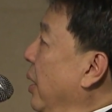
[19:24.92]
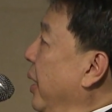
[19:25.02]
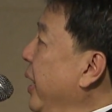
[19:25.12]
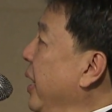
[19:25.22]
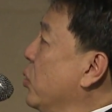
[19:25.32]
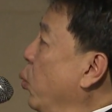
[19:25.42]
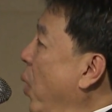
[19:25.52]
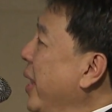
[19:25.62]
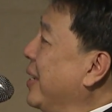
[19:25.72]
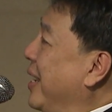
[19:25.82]
it is
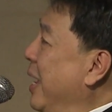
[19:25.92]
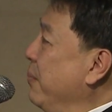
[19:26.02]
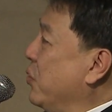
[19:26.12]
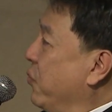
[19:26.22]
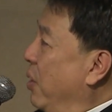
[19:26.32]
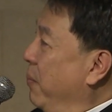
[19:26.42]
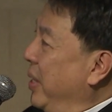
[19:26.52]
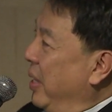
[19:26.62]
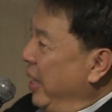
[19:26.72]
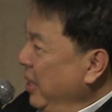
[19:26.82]
what comes from
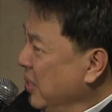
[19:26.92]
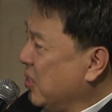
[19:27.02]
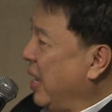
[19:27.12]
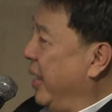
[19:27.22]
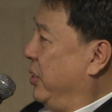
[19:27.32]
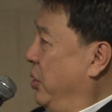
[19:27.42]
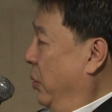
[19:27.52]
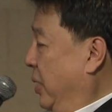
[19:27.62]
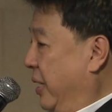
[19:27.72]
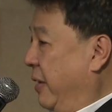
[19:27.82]
inside
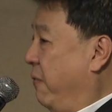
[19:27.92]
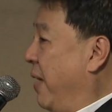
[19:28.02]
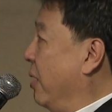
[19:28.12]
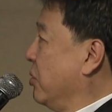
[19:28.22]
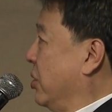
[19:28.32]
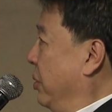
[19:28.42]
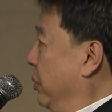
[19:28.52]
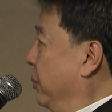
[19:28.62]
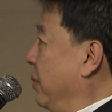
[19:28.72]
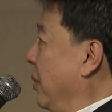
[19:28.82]
you that defiles
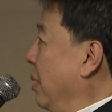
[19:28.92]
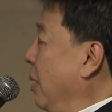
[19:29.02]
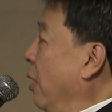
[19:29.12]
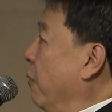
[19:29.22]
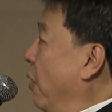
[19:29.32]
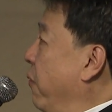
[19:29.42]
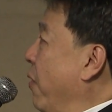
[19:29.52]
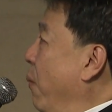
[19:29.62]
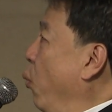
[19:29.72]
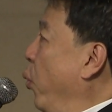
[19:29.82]
you. For
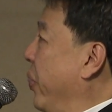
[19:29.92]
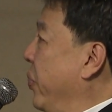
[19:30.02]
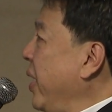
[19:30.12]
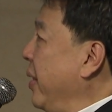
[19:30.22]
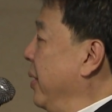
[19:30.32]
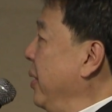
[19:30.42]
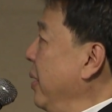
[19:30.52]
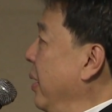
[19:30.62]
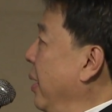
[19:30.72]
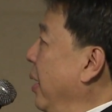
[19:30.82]
from within,
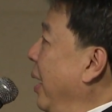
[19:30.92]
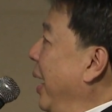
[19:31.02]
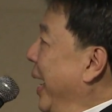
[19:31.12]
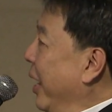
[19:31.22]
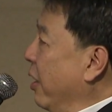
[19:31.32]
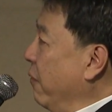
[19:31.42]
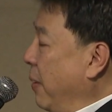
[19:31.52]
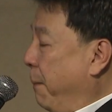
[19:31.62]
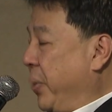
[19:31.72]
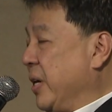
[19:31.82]
out of
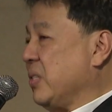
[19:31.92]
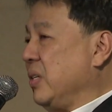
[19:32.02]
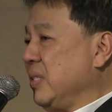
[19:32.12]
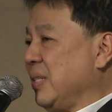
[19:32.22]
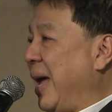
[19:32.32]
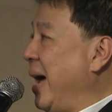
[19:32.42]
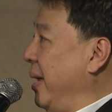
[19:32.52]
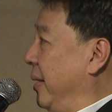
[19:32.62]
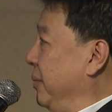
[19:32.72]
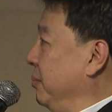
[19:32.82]
a person's
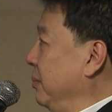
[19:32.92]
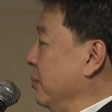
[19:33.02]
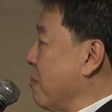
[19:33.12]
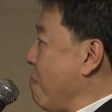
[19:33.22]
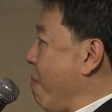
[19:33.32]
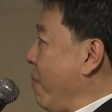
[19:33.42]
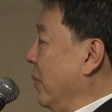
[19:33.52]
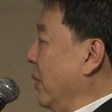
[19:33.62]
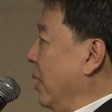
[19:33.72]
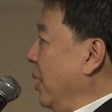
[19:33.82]
heart,
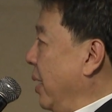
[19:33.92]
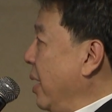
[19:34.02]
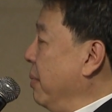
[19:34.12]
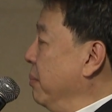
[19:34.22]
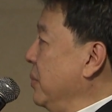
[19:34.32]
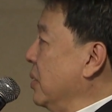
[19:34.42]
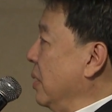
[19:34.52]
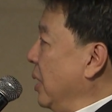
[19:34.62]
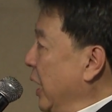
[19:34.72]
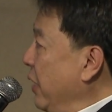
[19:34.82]
comes
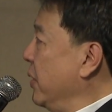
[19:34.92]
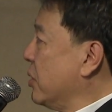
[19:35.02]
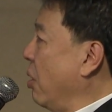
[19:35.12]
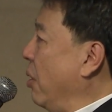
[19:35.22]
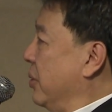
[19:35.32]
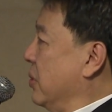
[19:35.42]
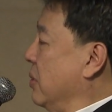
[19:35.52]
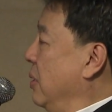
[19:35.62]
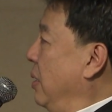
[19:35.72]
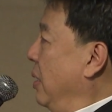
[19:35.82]
evil
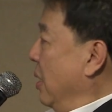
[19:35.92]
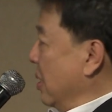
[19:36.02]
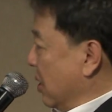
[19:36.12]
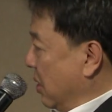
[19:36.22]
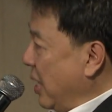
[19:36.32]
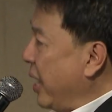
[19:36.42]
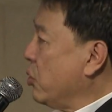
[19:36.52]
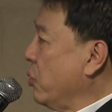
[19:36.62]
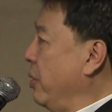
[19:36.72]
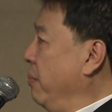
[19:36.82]
thoughts,
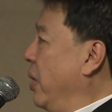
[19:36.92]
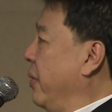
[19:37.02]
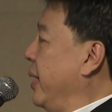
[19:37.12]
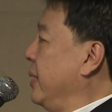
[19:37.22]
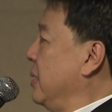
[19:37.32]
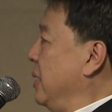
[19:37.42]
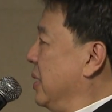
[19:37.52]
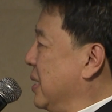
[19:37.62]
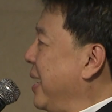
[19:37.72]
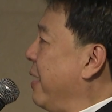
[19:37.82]
sexual immorality,
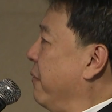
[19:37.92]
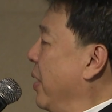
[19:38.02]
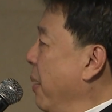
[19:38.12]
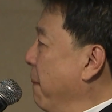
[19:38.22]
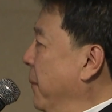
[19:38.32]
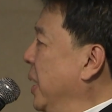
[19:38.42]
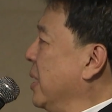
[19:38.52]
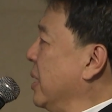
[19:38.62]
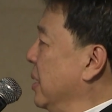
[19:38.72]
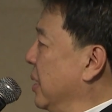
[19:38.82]
theft,
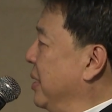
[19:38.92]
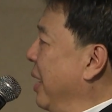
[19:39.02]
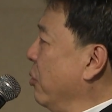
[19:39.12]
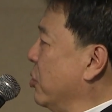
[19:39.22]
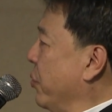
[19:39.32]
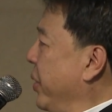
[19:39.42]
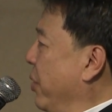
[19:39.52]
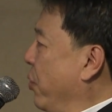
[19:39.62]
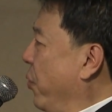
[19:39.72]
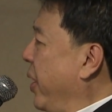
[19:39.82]
murder, adultery,
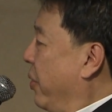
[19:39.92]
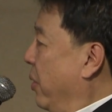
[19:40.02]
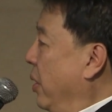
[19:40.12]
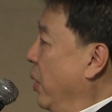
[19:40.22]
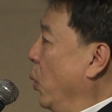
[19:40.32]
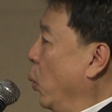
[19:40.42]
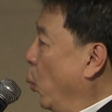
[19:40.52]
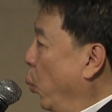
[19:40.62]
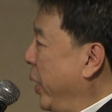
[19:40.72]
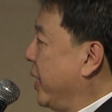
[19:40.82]
greed,
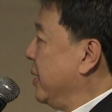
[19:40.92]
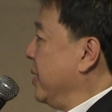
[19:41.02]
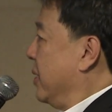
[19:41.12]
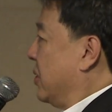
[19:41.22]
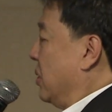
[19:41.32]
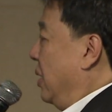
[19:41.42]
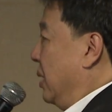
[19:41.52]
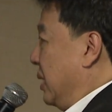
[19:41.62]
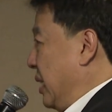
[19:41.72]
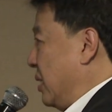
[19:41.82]
wickedness,
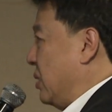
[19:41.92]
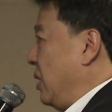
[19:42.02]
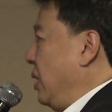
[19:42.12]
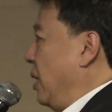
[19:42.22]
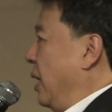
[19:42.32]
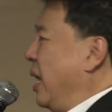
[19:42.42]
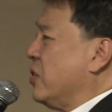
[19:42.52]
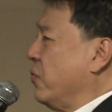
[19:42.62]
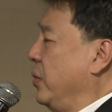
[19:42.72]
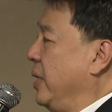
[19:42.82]
deceit,
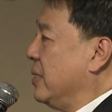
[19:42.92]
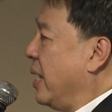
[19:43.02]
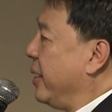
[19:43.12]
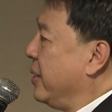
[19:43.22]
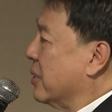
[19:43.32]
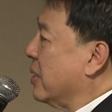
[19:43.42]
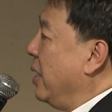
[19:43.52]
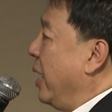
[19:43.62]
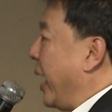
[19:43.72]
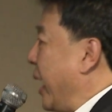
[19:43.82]
lustful desires,
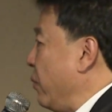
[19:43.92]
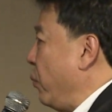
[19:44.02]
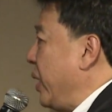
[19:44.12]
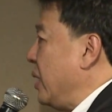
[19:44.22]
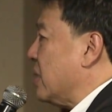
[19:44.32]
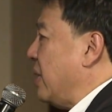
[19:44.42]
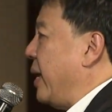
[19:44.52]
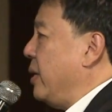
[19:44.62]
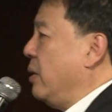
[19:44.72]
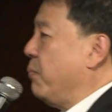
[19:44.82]
envy,
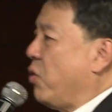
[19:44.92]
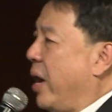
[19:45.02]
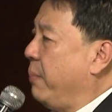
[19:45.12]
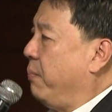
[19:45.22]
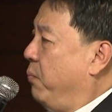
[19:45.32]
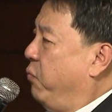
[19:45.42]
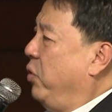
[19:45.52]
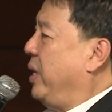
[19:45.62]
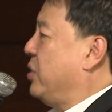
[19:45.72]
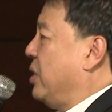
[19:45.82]
slander, pride,
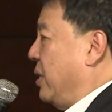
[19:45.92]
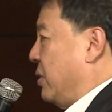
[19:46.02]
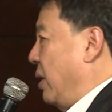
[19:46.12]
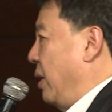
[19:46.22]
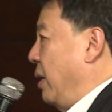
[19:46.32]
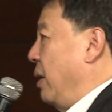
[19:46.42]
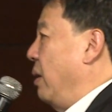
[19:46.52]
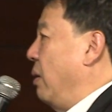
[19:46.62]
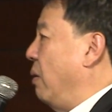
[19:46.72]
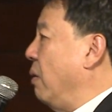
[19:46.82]
foolishness.
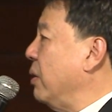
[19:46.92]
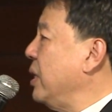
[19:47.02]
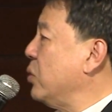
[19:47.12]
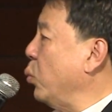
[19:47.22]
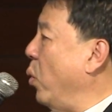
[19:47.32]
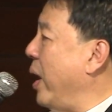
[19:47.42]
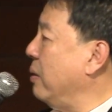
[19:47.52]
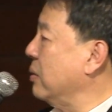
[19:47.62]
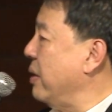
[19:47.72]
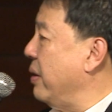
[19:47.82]
All these
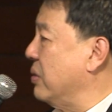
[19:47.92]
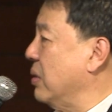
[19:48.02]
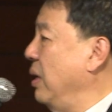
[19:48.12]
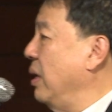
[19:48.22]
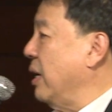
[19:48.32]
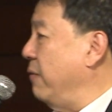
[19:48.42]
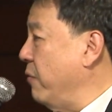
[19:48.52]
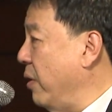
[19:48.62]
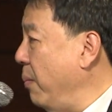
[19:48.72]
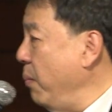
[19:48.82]
wild things come
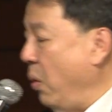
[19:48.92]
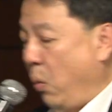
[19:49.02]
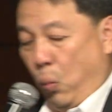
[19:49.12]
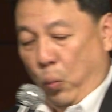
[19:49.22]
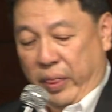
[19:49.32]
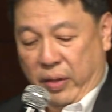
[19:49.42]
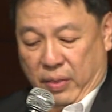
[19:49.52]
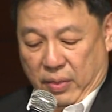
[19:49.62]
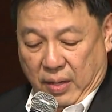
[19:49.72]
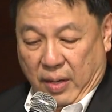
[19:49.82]
from
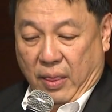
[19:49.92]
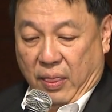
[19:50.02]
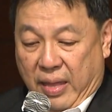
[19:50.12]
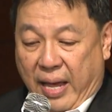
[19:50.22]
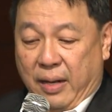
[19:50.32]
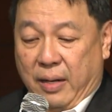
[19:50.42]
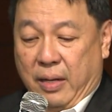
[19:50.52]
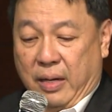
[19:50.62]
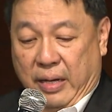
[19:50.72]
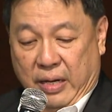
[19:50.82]
within. That
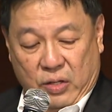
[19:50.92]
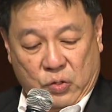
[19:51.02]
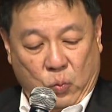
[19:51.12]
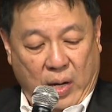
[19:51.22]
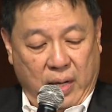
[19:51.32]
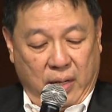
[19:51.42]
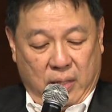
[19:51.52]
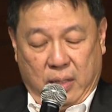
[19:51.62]
it is what